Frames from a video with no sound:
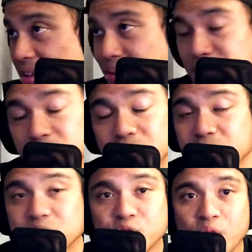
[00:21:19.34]
I'm sure there's
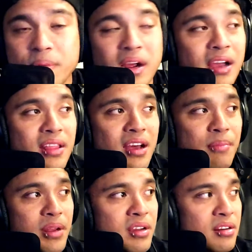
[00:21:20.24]
a story behind that,
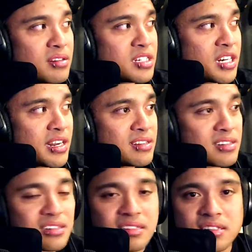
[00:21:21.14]
but you could have changed
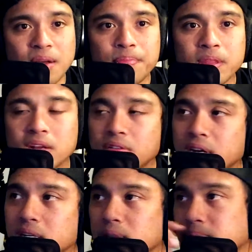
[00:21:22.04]
something,
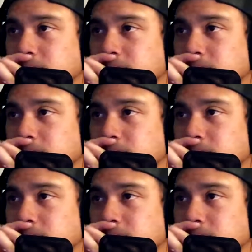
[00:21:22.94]
right?